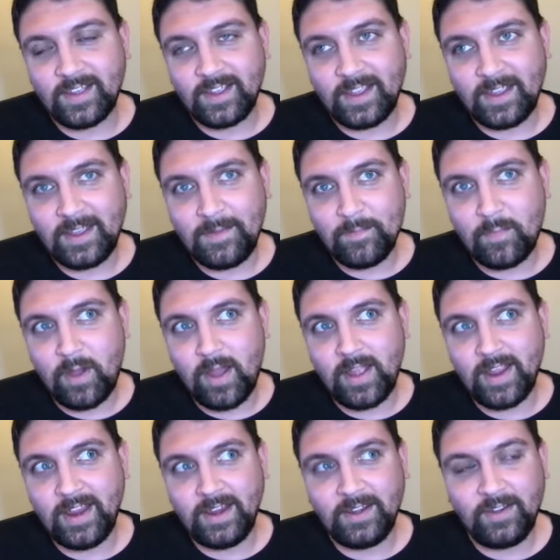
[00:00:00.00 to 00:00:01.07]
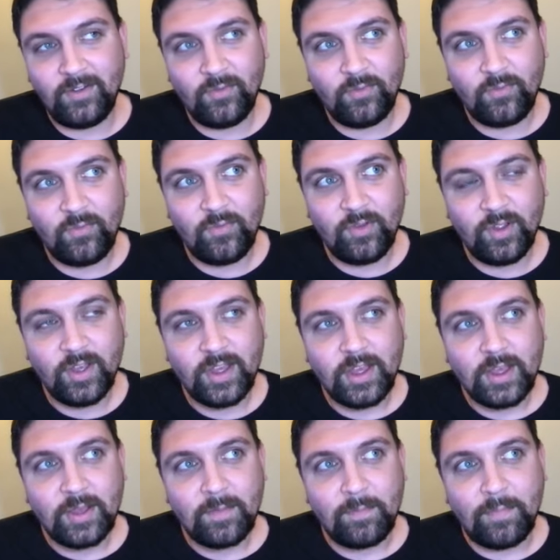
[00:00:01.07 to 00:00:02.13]
Yeah, he might,
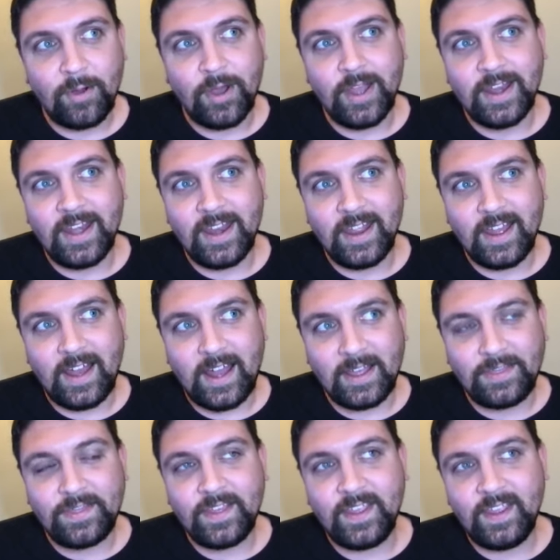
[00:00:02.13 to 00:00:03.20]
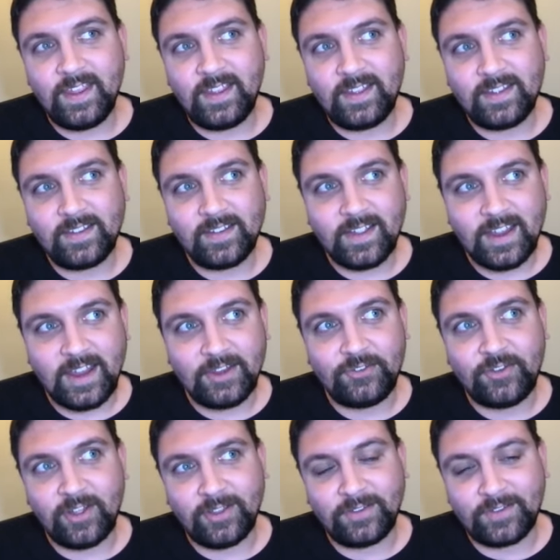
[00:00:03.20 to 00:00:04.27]
but I think
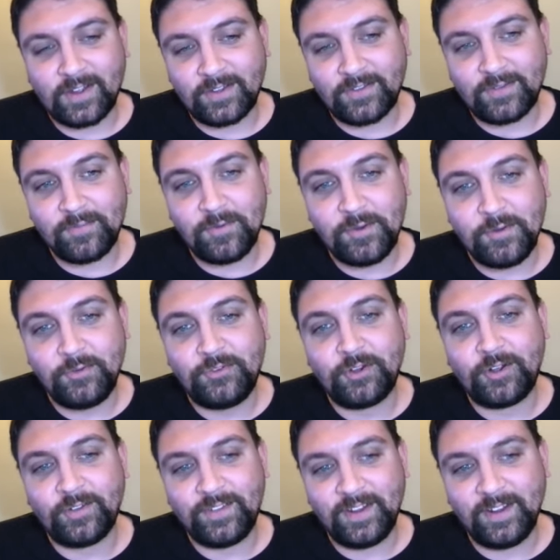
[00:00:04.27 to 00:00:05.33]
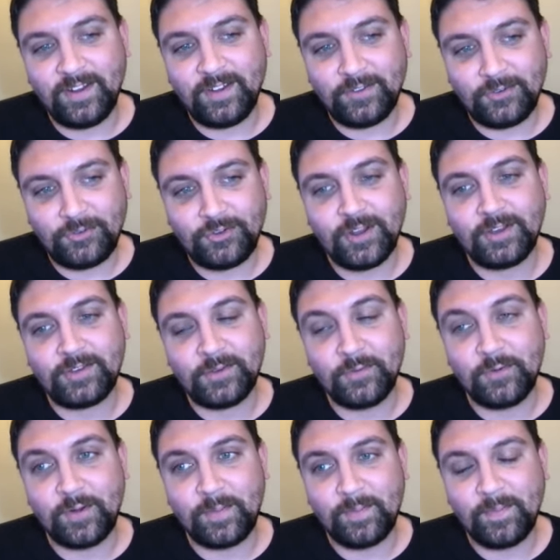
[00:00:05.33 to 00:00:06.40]
Angeli's got some New Jersey shit
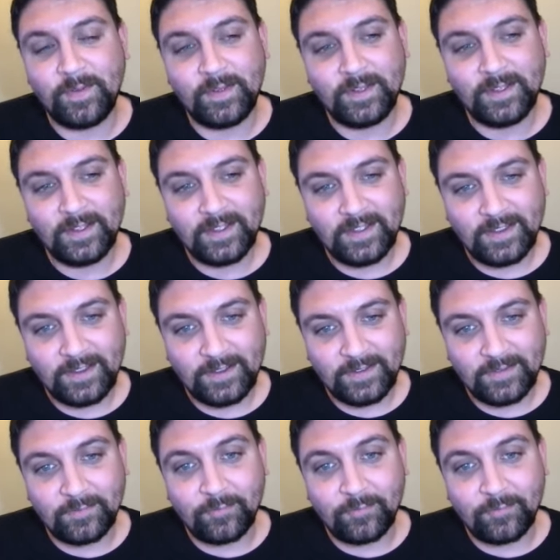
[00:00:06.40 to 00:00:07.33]
to him. It's